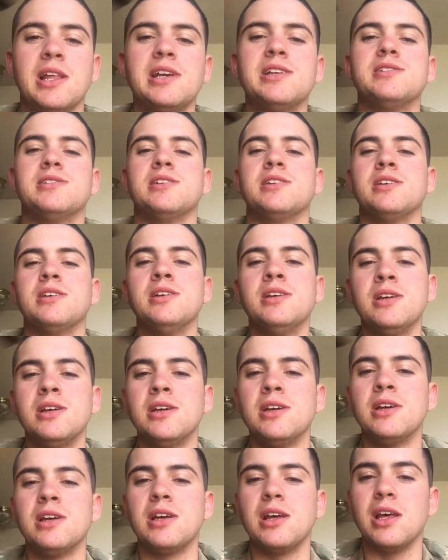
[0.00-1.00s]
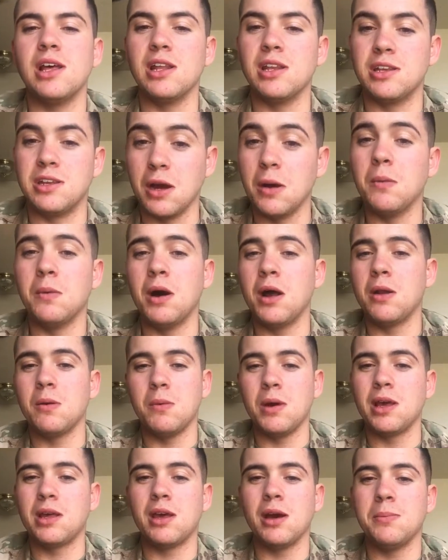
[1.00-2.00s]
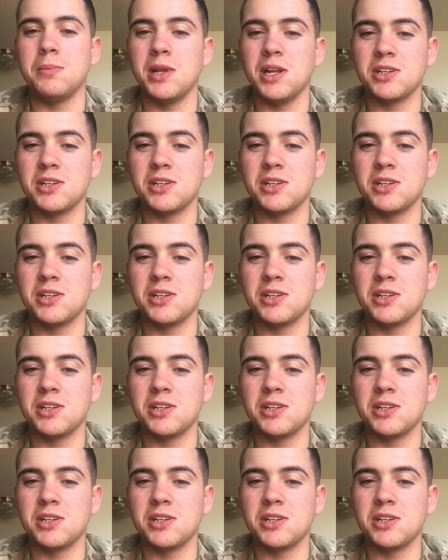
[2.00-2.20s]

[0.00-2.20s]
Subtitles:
lazy and don't want to wake up